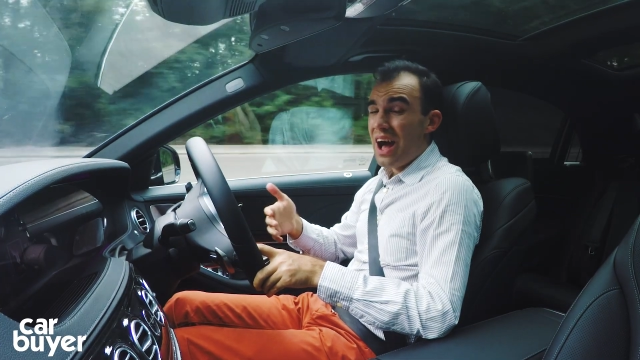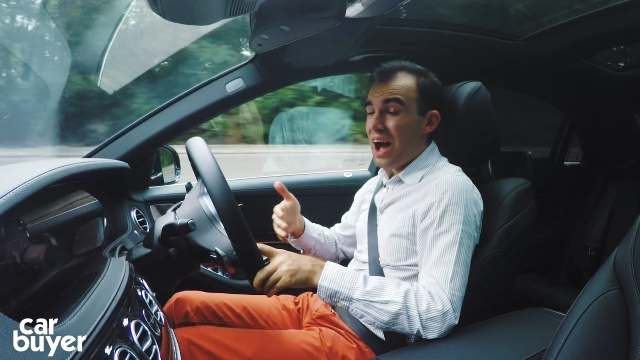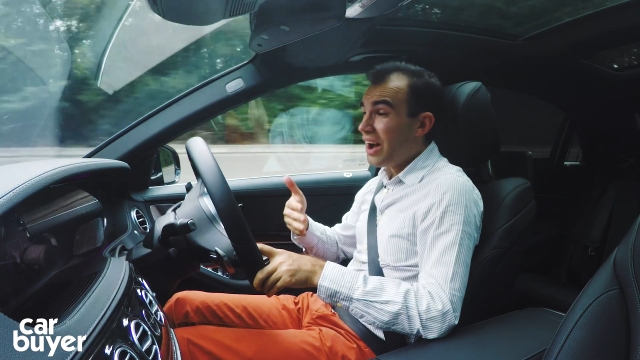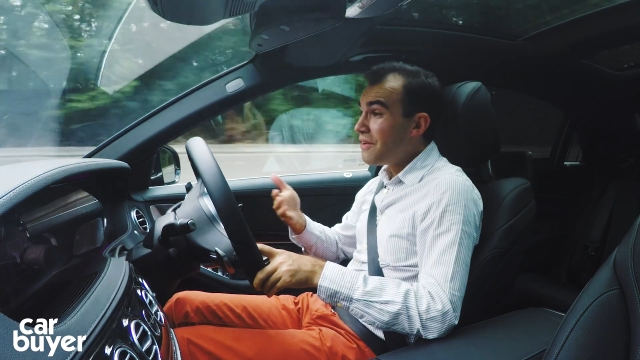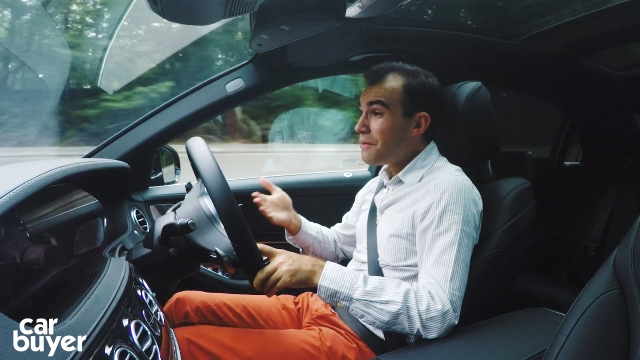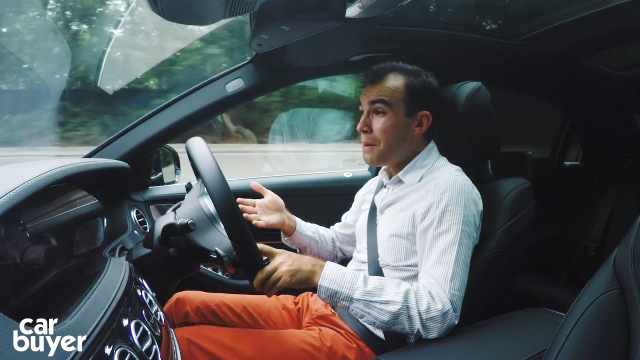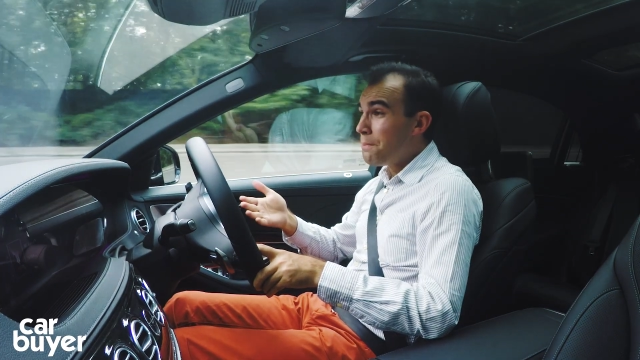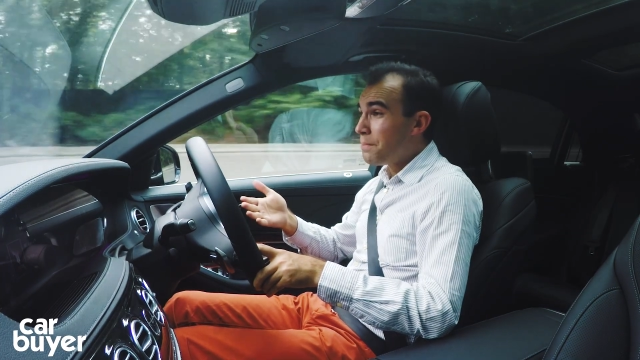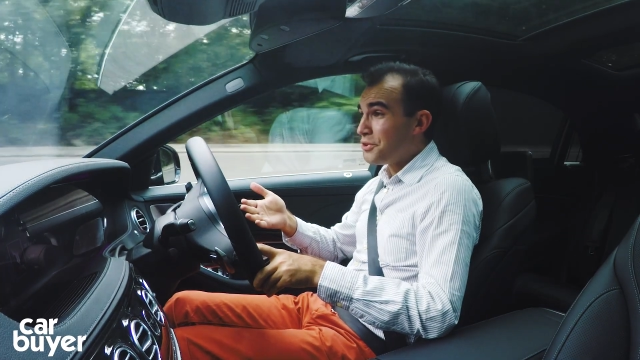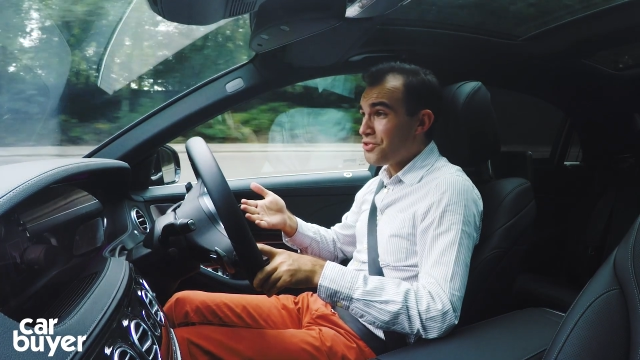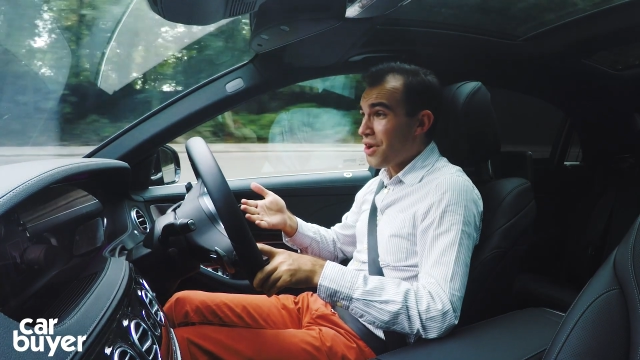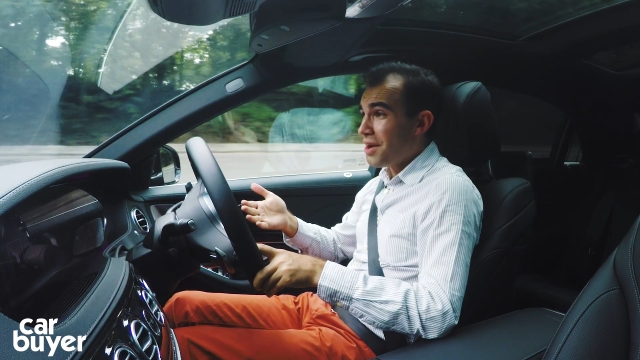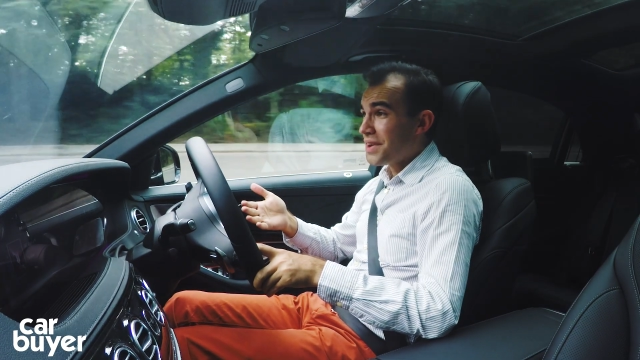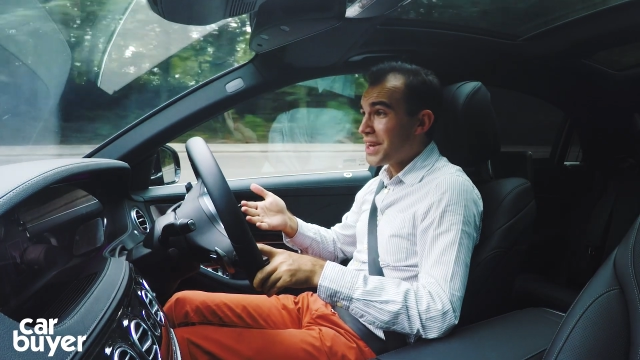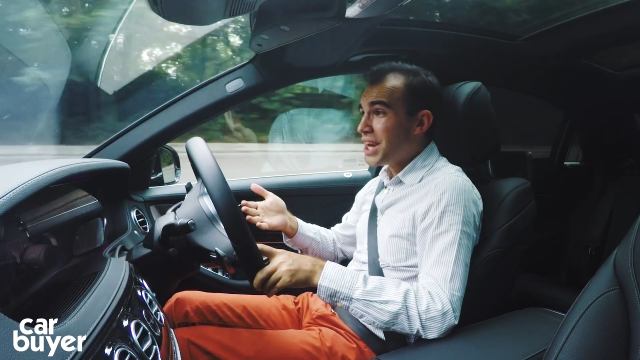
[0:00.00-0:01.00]
I remember
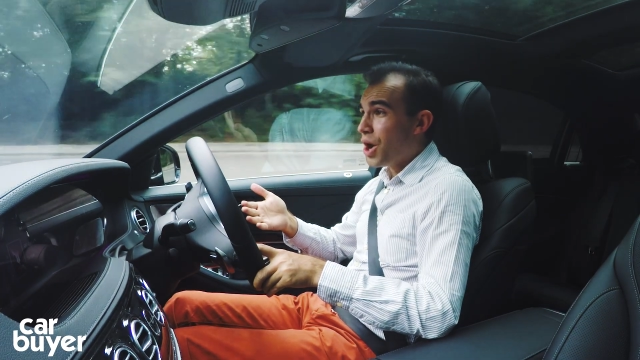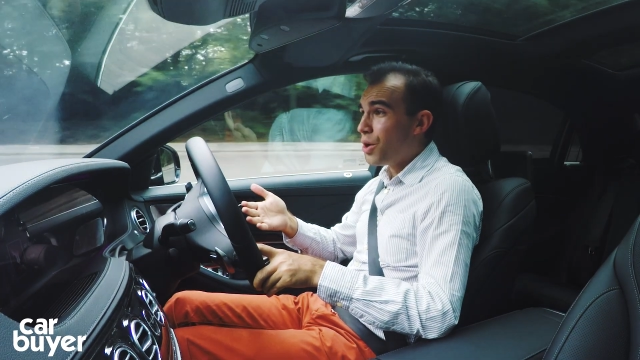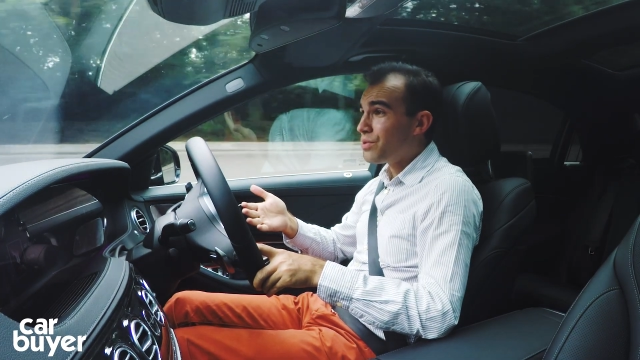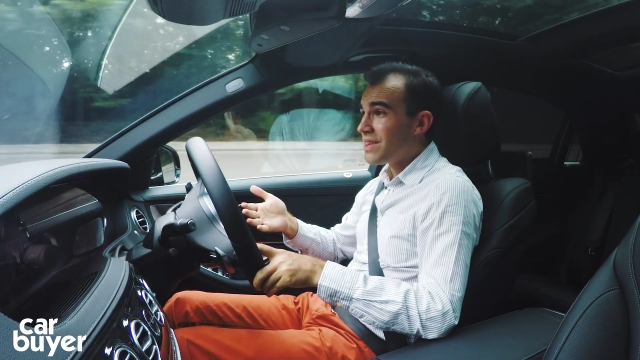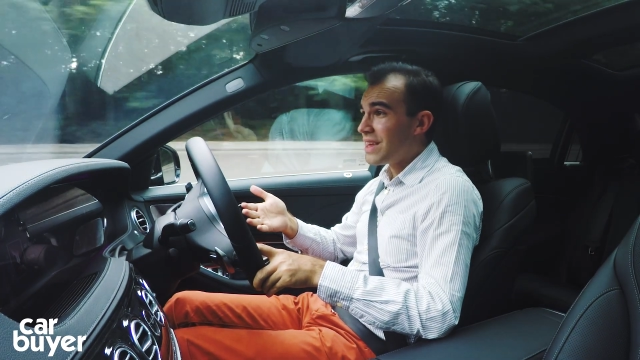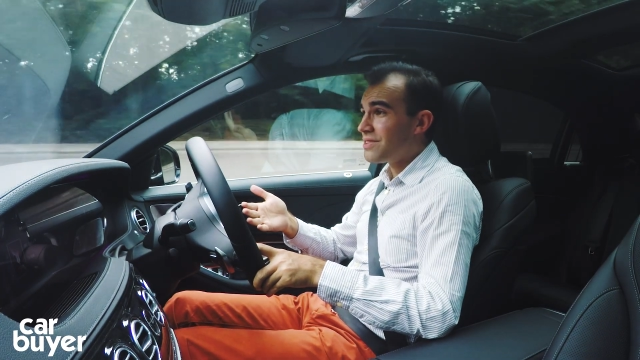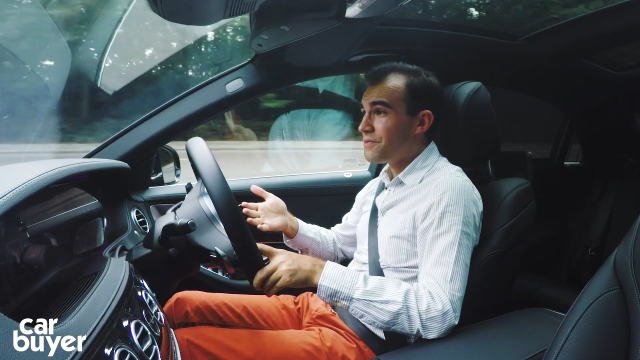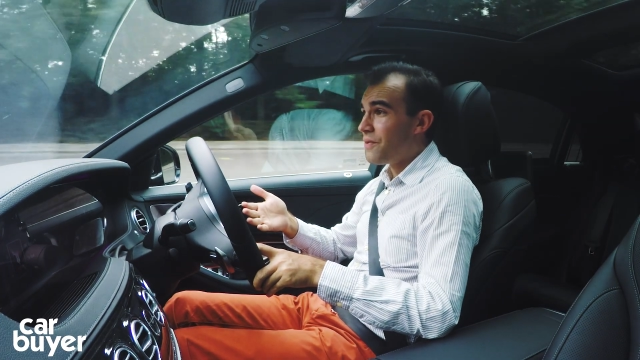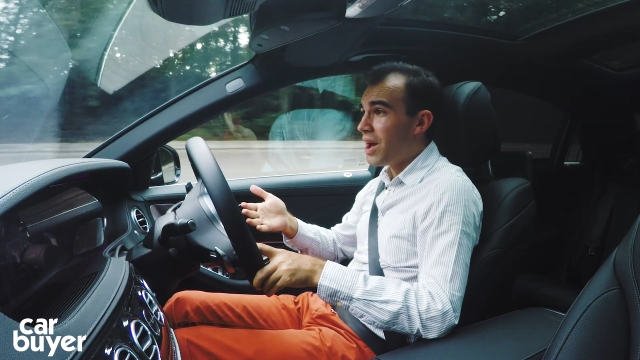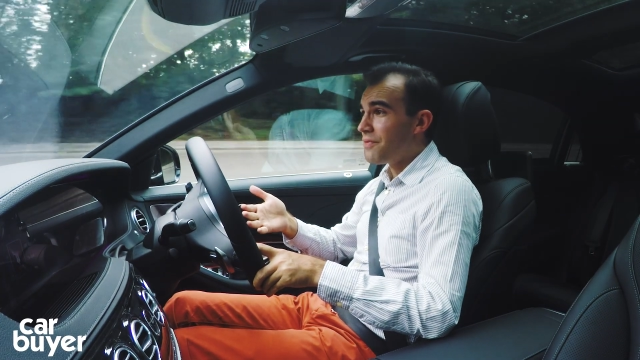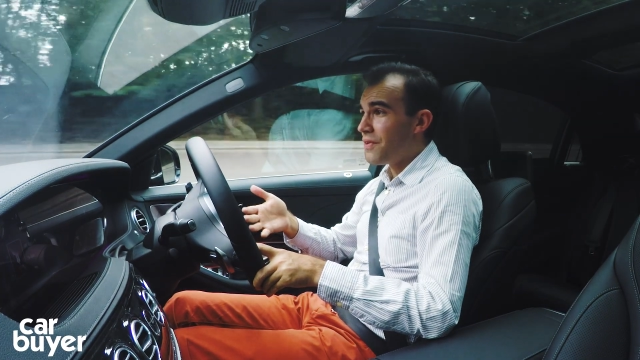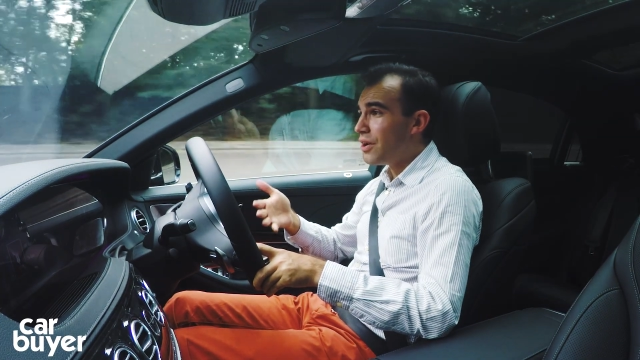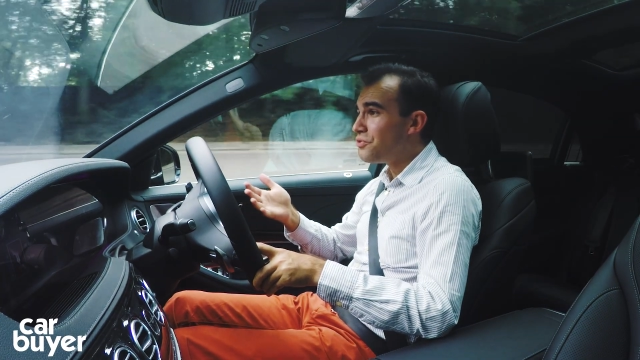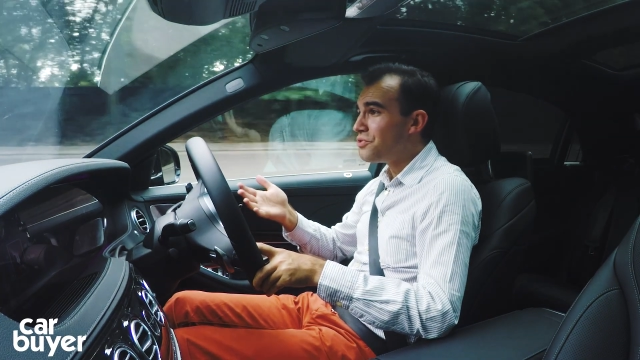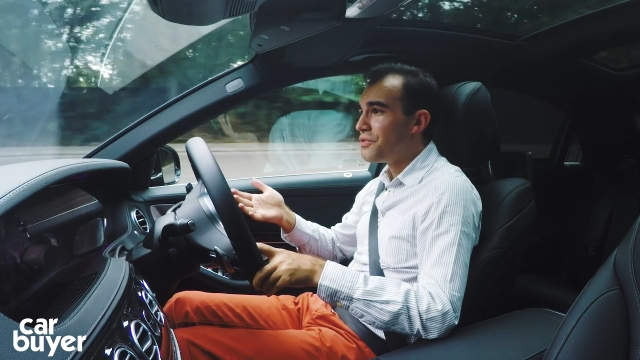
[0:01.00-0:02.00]
driving an old
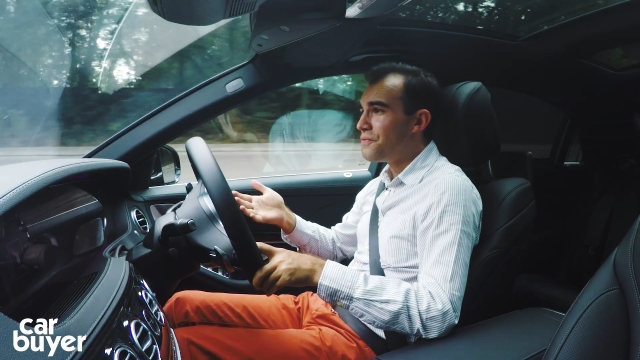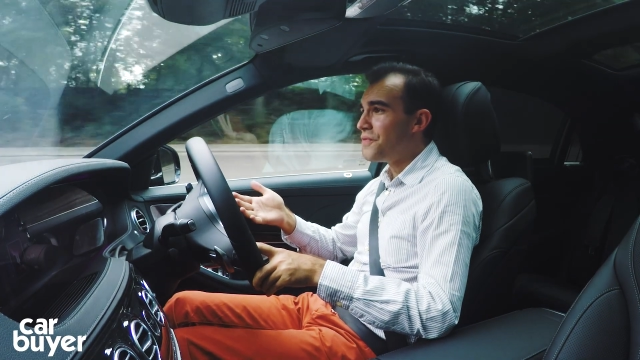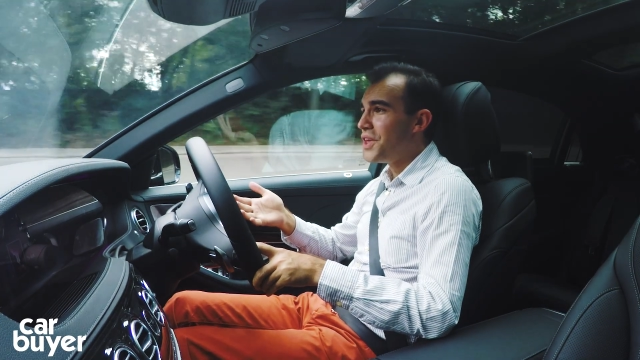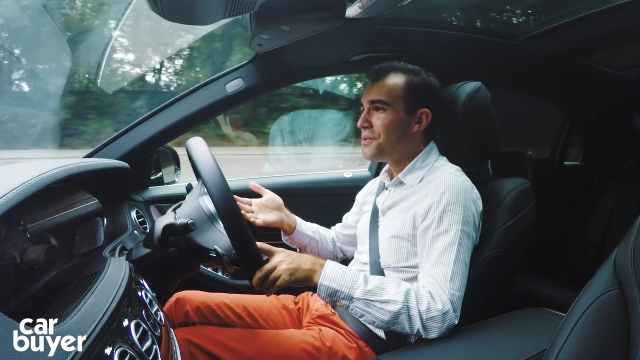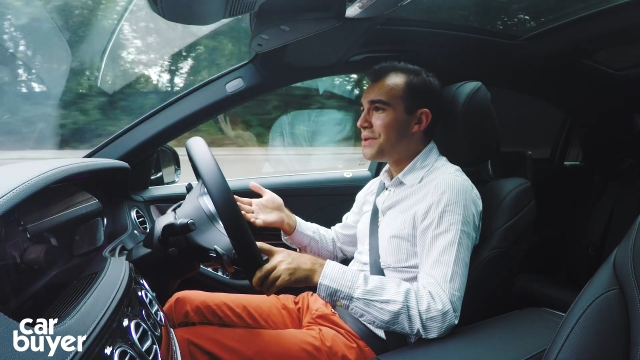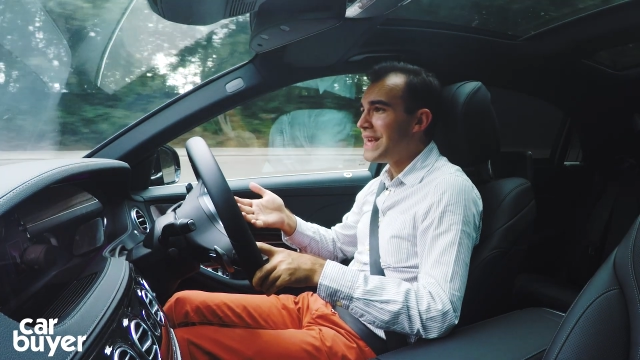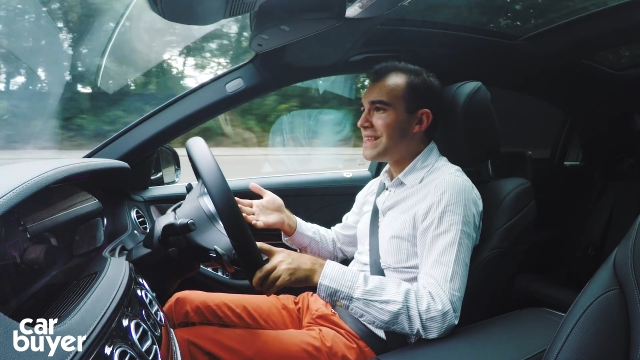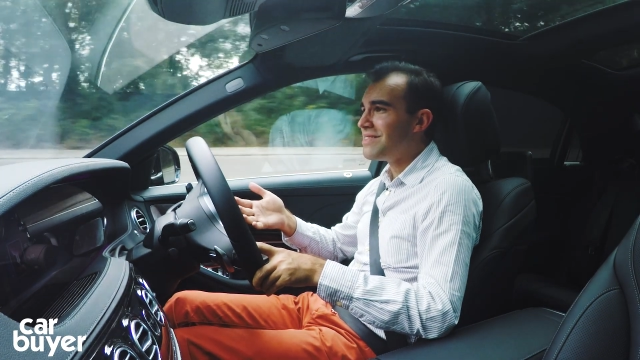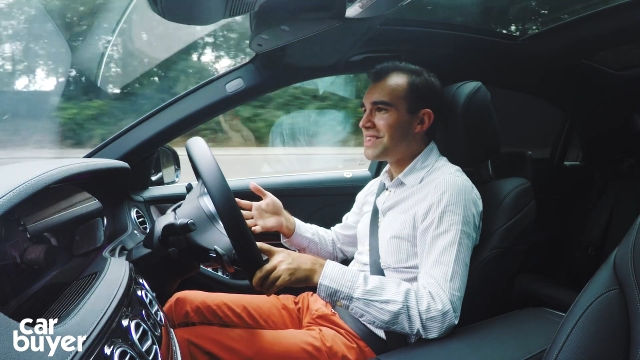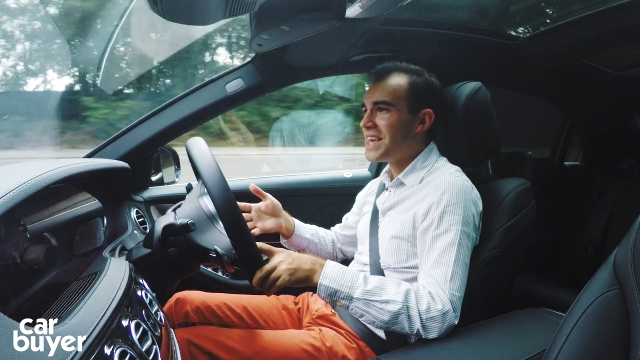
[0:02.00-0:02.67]
S500 a few years